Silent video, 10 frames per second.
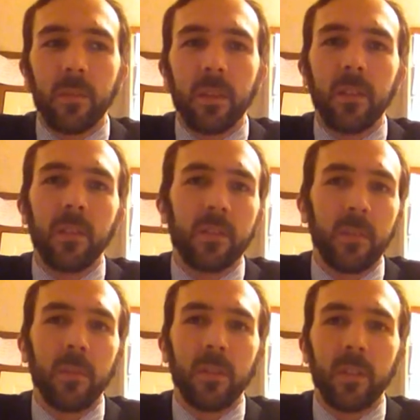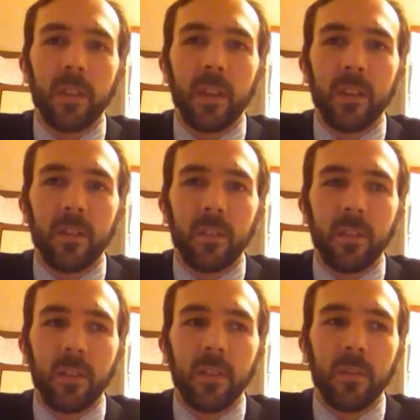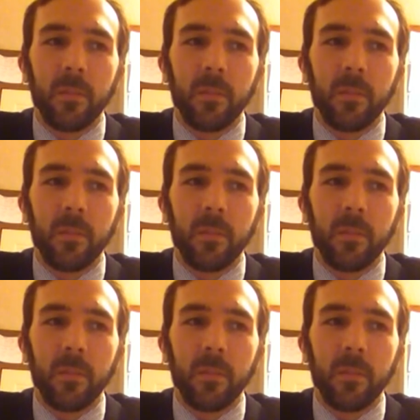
I mean, they're similar in that, sure,